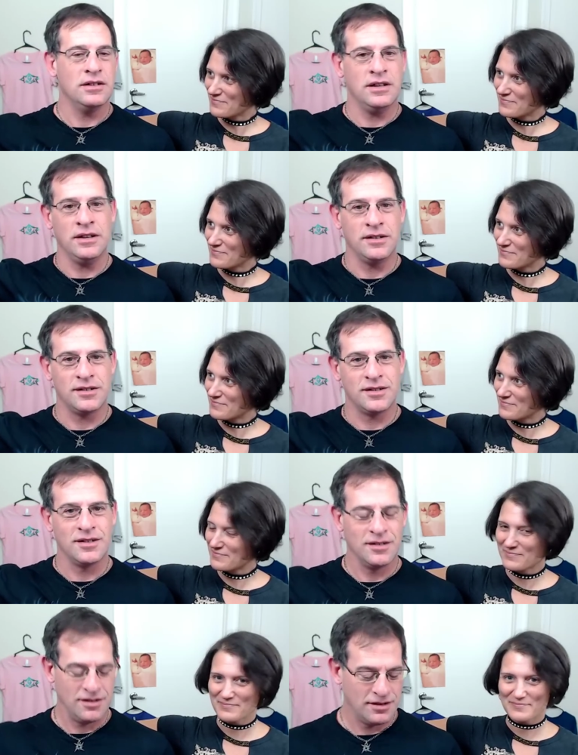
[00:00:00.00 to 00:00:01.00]
Speaker 1: east.
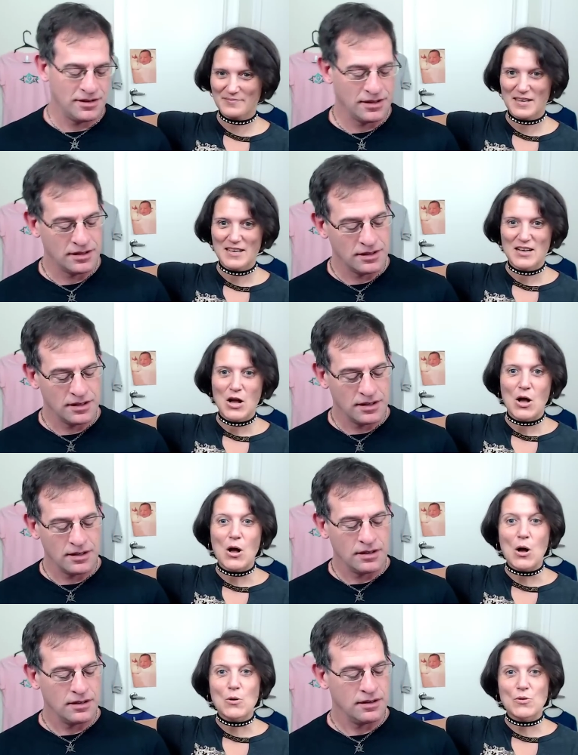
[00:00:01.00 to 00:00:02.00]

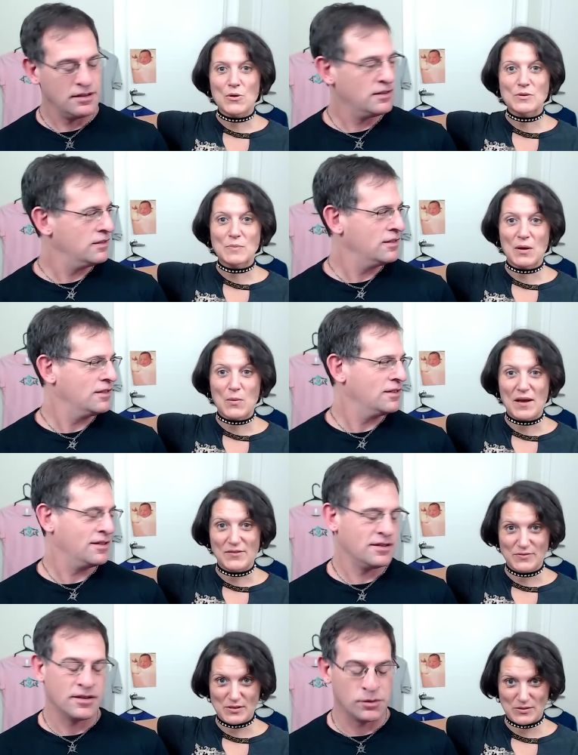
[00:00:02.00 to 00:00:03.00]
Speaker 2: Oh, those big
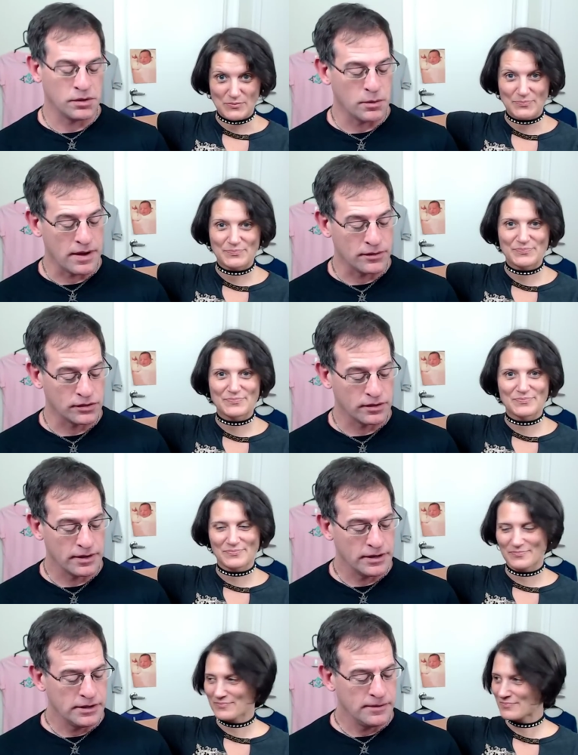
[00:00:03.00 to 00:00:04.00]
waves.
Speaker 1: Those big waves.
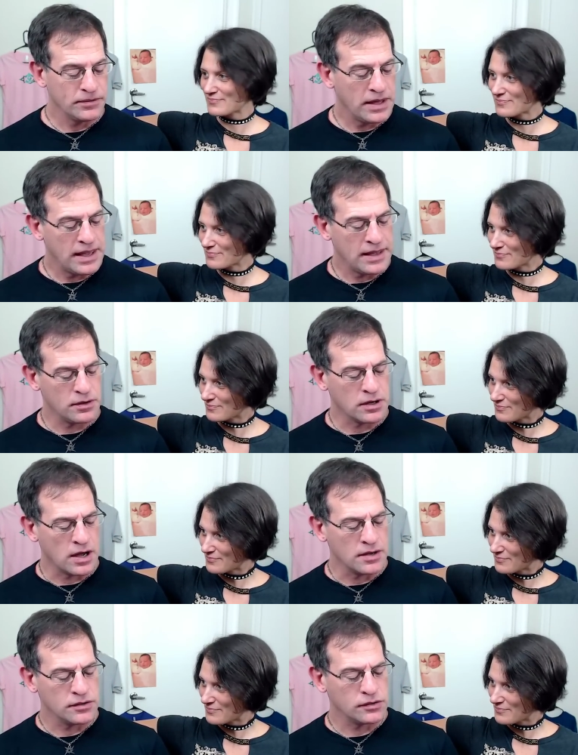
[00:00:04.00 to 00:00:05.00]
Hey there,
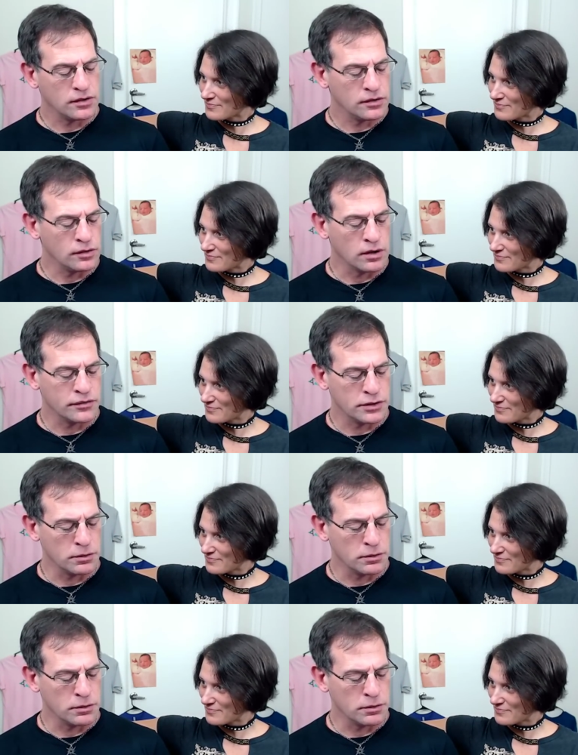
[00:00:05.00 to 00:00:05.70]
guys. Song for you to